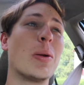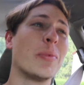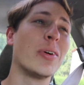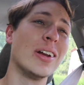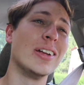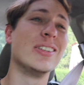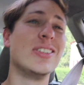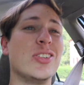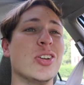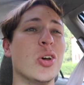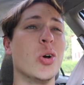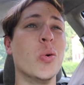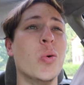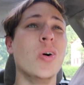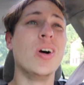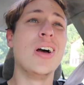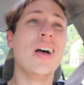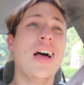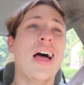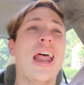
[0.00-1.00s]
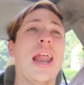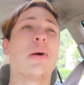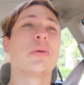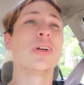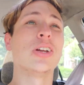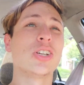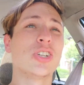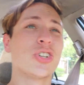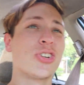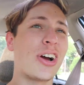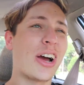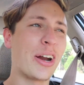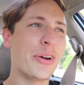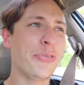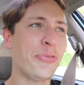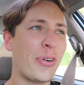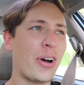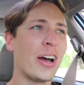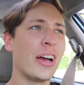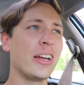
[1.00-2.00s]
gonna do, and I'm gonna try to
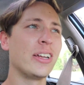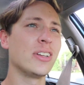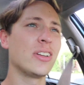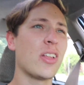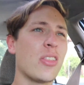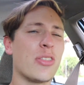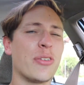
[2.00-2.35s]
find